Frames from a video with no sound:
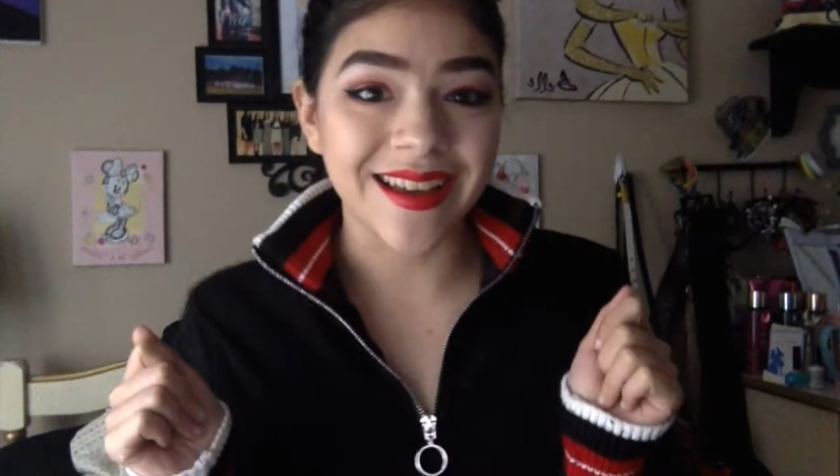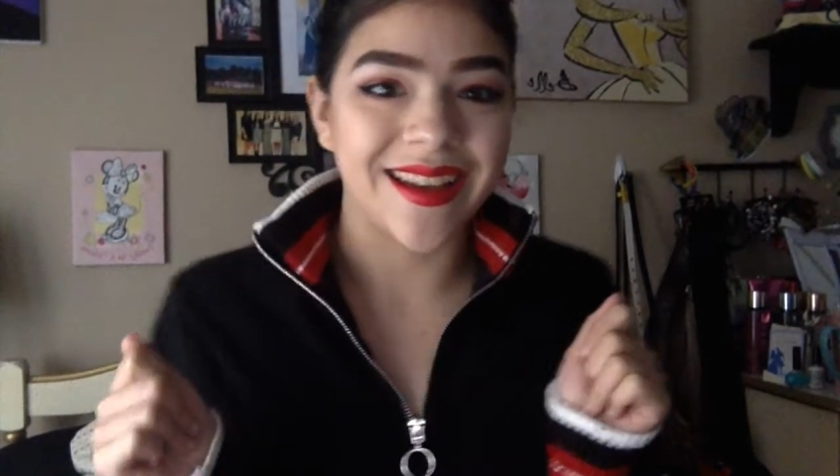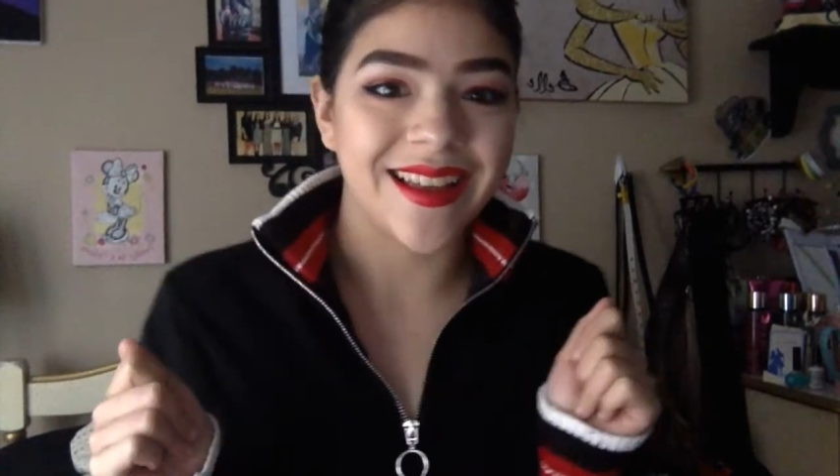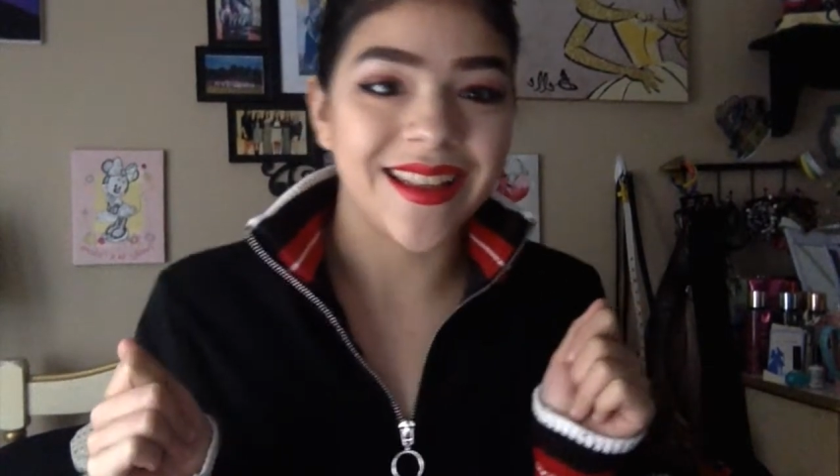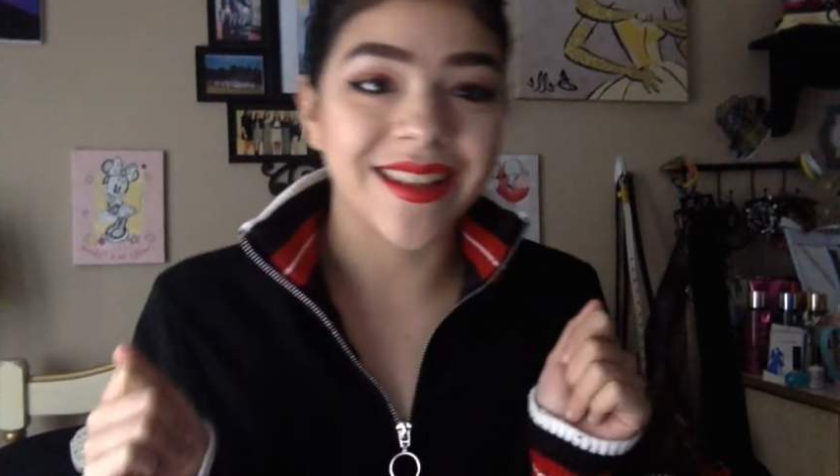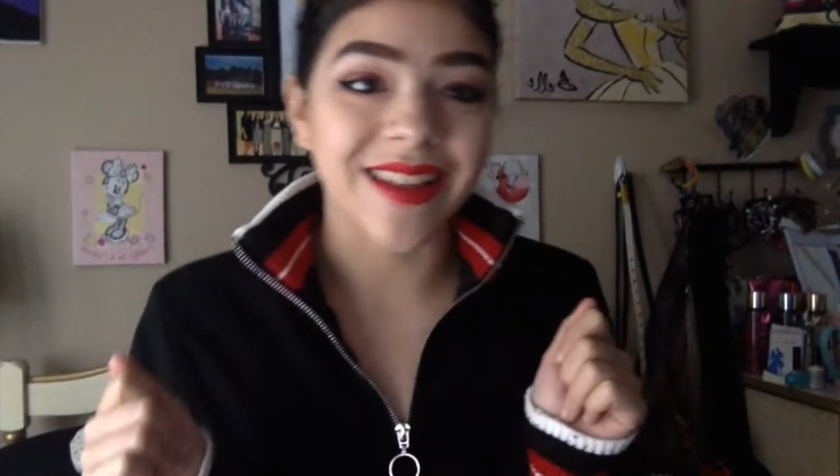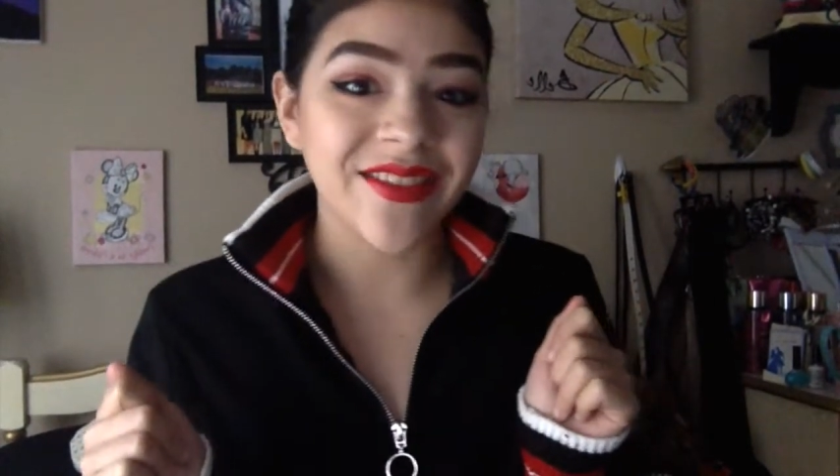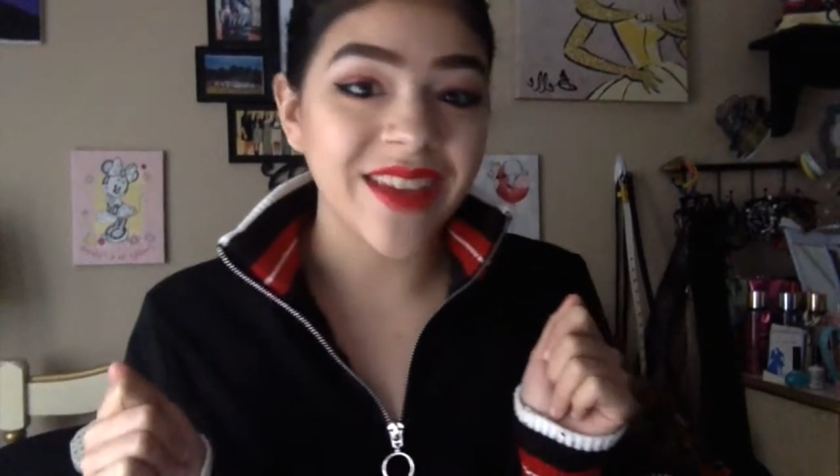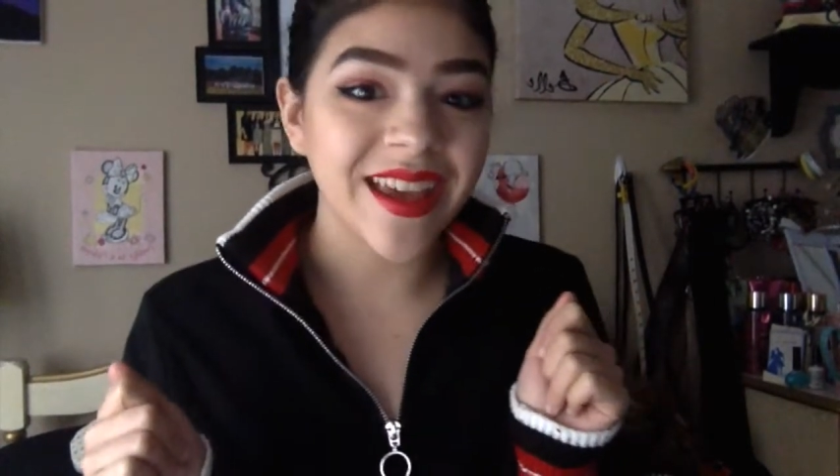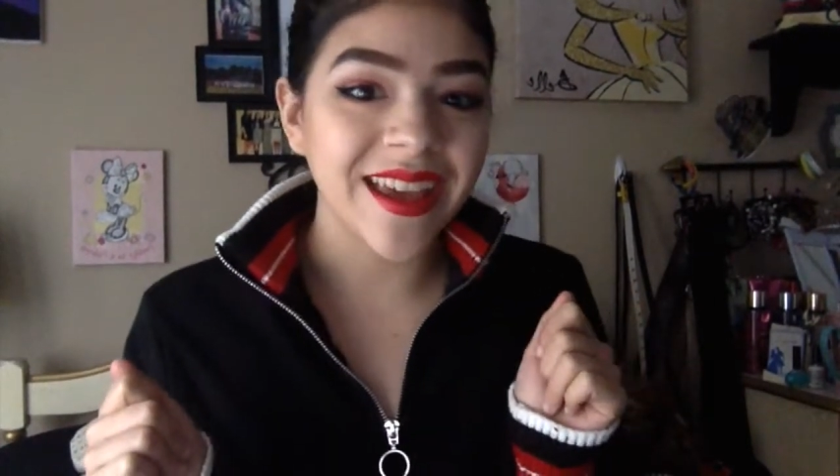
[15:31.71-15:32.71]
I love
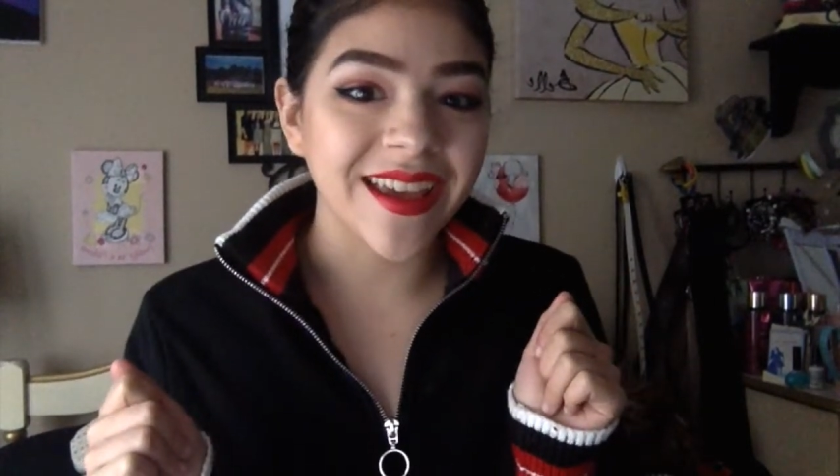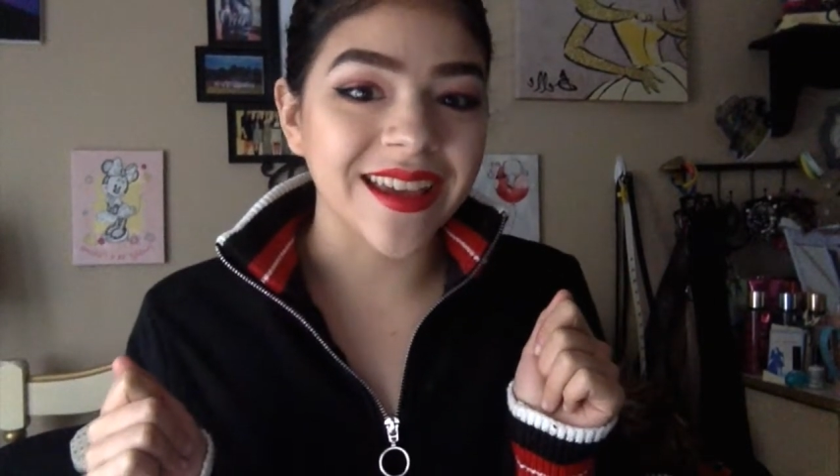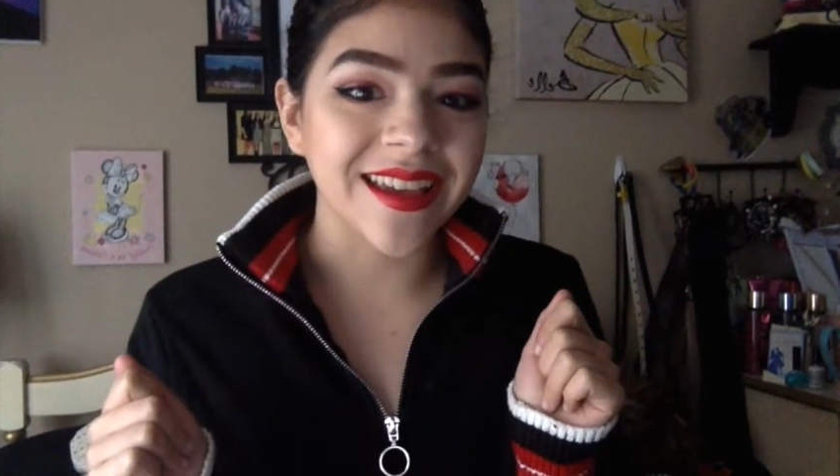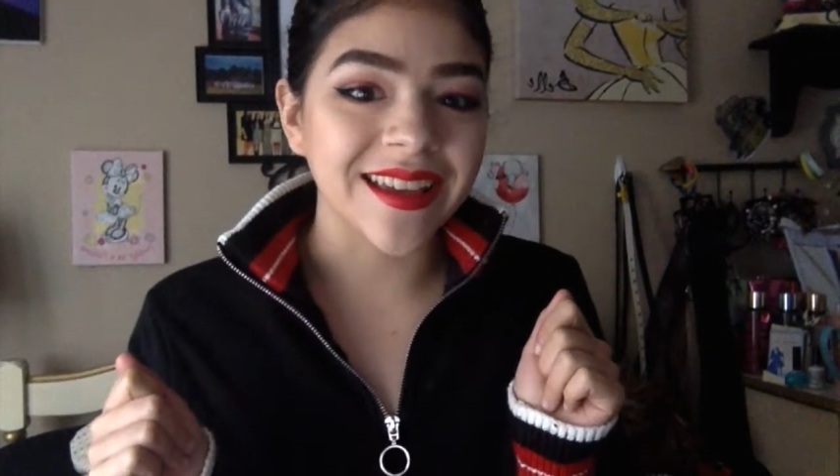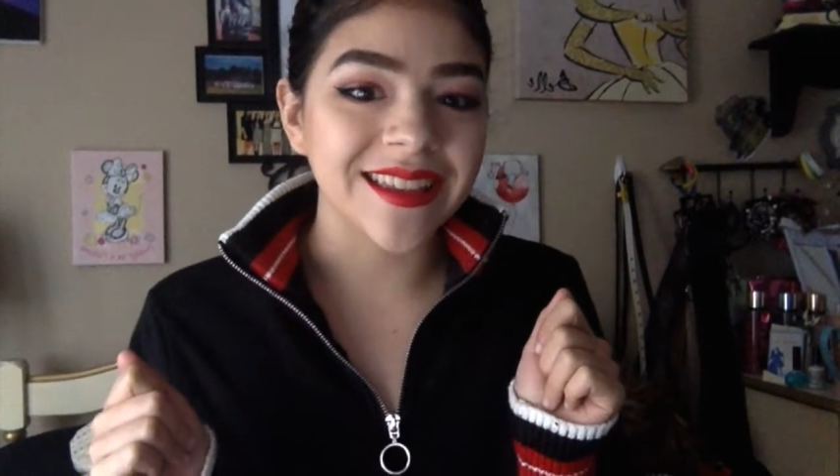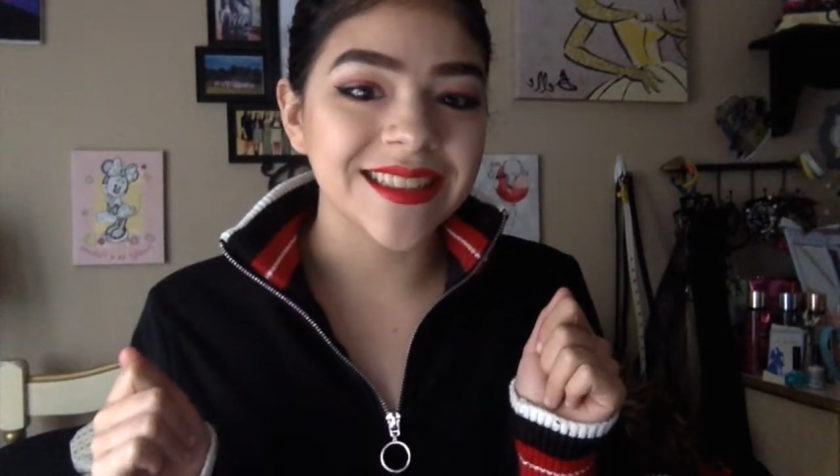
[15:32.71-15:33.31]
it.